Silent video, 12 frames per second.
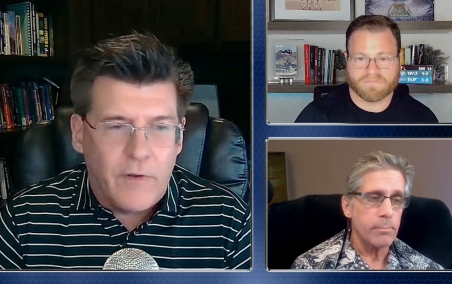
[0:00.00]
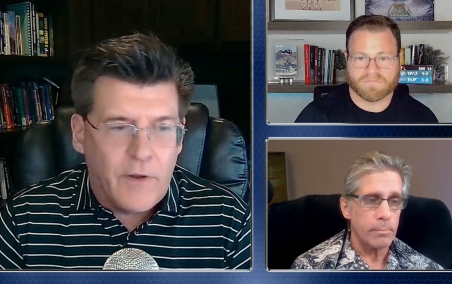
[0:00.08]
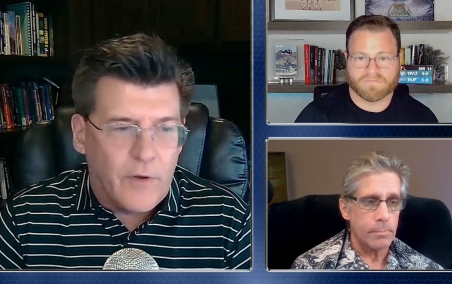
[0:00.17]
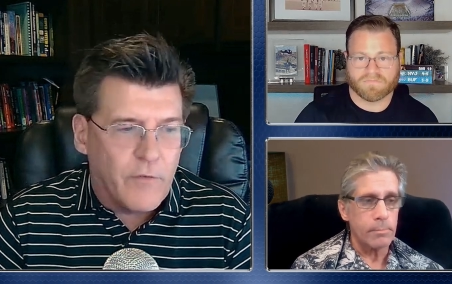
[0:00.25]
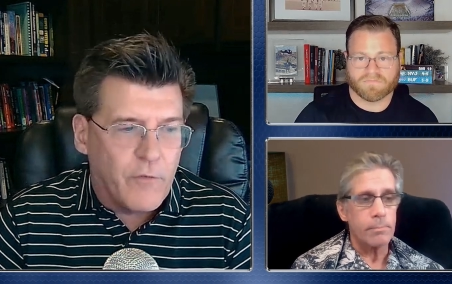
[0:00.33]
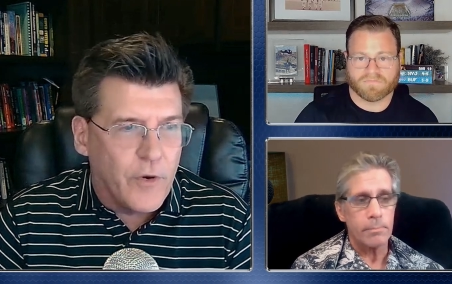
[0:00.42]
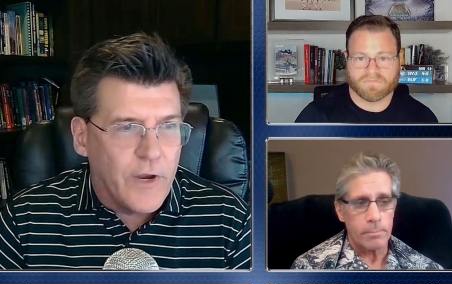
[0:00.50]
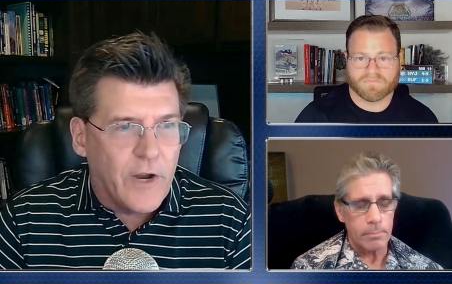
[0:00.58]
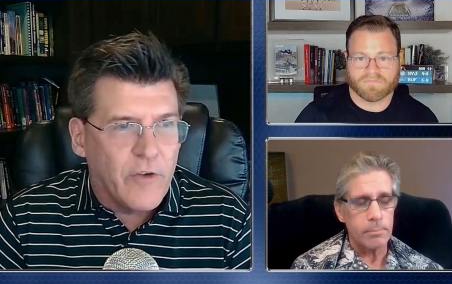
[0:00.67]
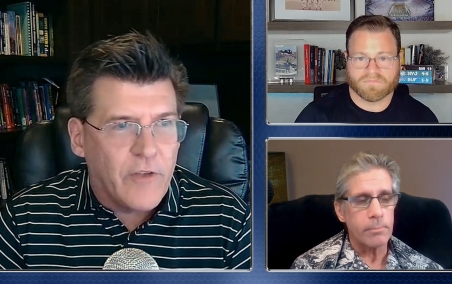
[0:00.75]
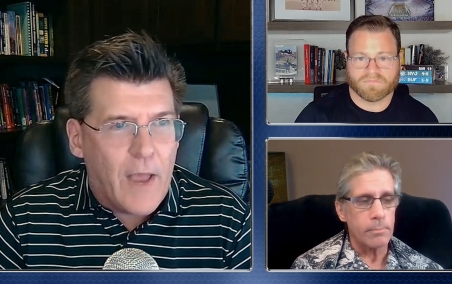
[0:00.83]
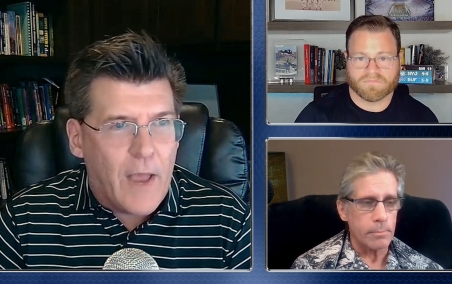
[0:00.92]
Speaker 1: you know, the
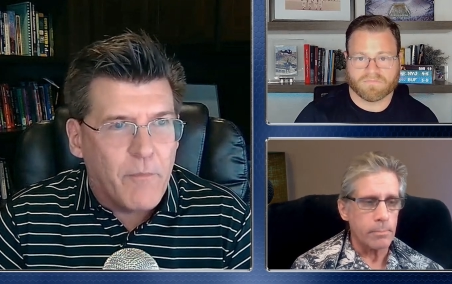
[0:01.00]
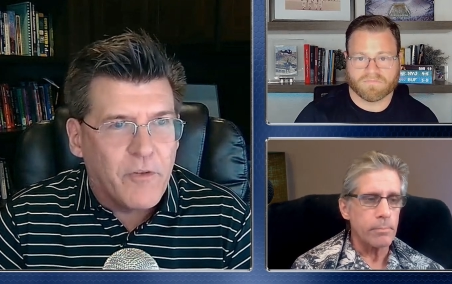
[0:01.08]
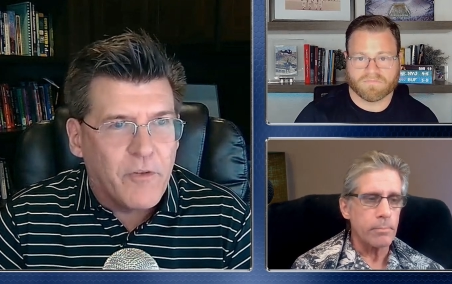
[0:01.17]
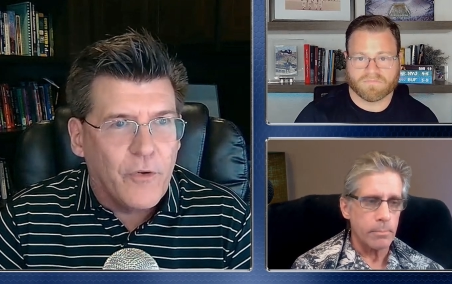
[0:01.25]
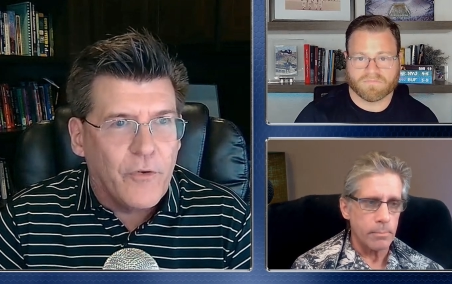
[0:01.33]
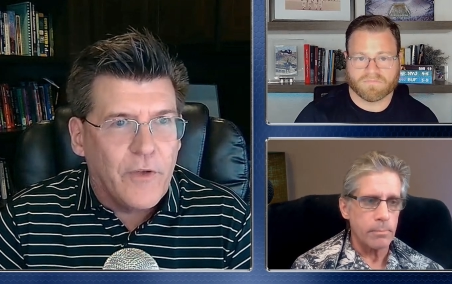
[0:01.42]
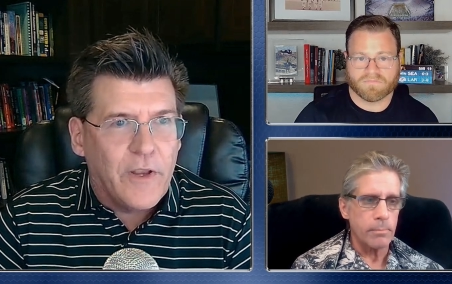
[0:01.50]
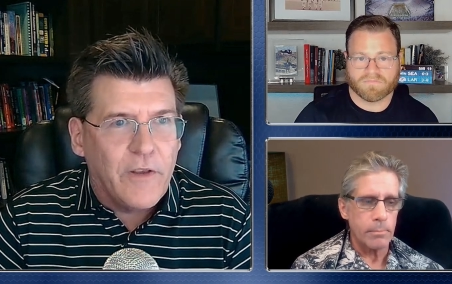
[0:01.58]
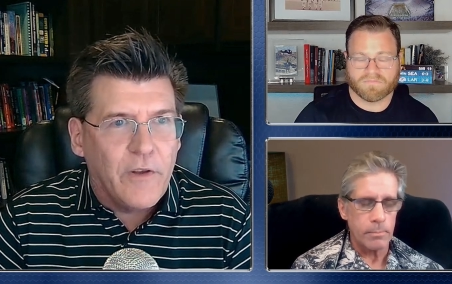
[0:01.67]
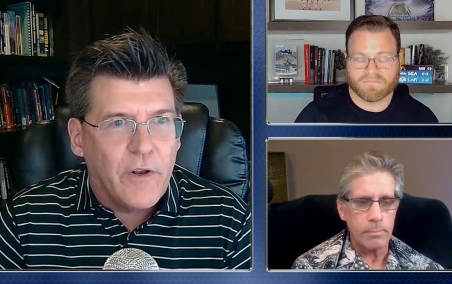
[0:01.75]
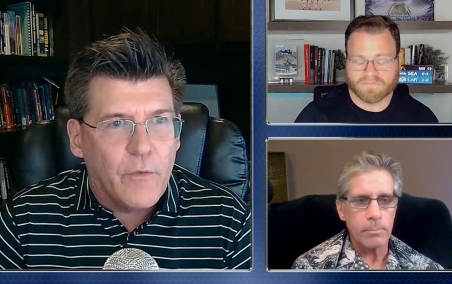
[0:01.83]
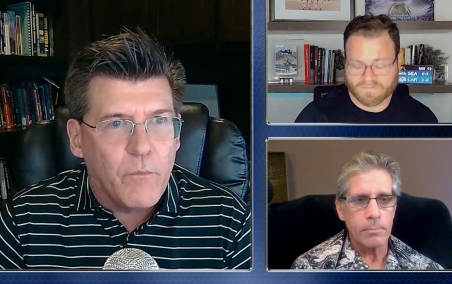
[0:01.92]
49ers absolutely,
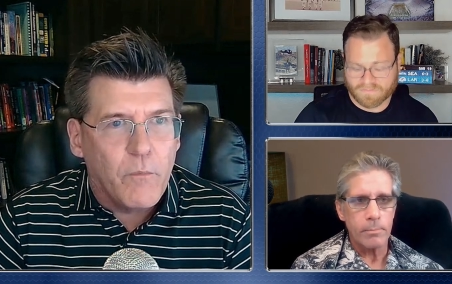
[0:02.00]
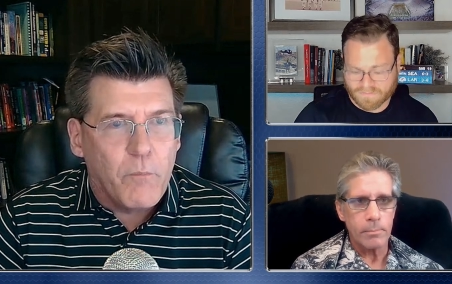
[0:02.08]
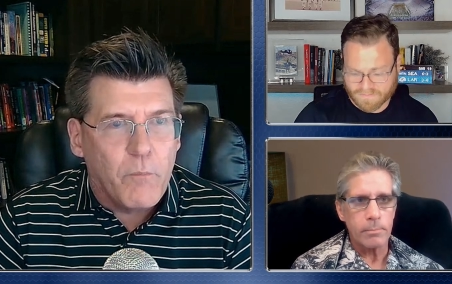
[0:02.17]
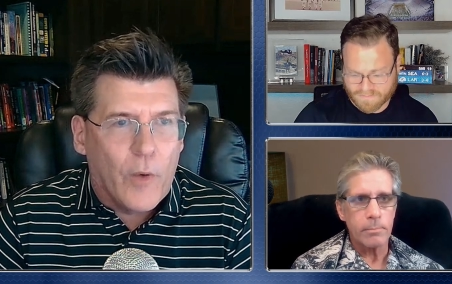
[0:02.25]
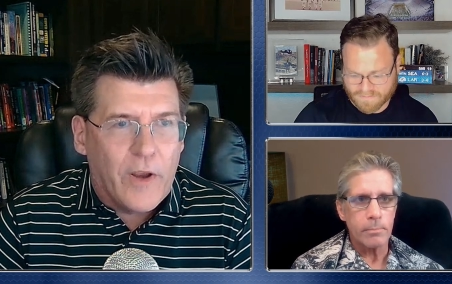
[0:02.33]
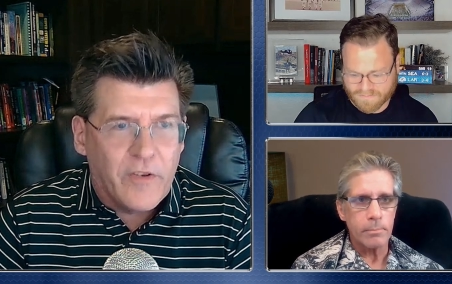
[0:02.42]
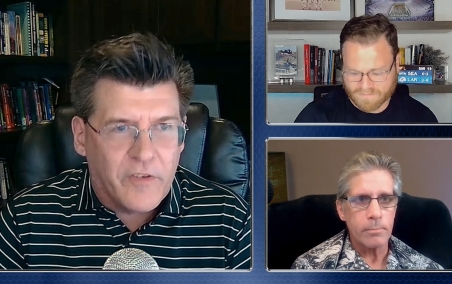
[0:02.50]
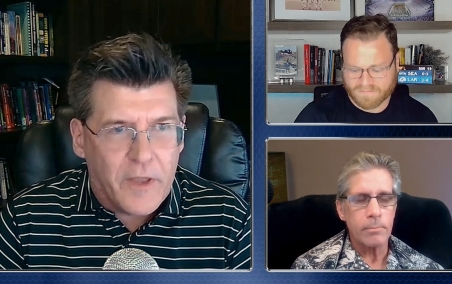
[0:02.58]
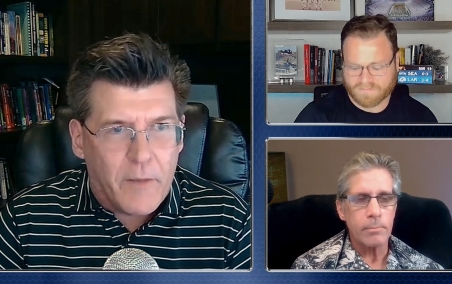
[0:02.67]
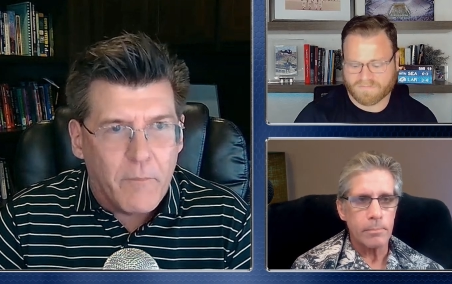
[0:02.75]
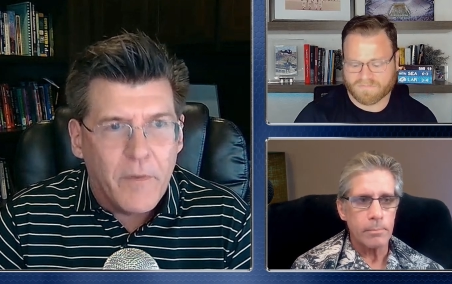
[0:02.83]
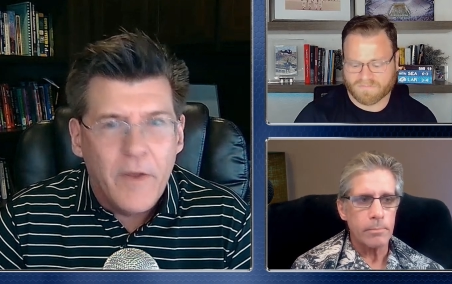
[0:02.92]
you know, boat
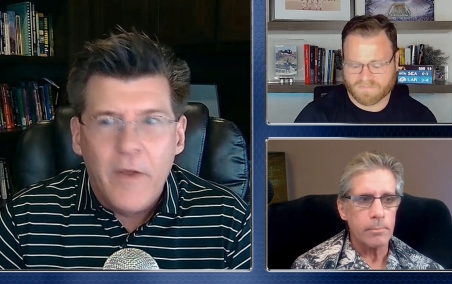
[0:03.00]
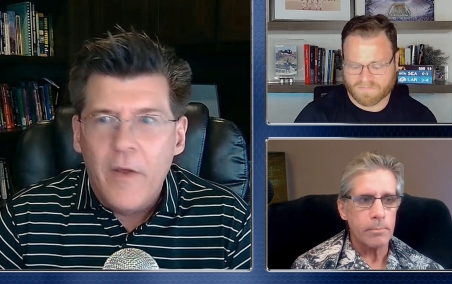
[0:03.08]
raced them,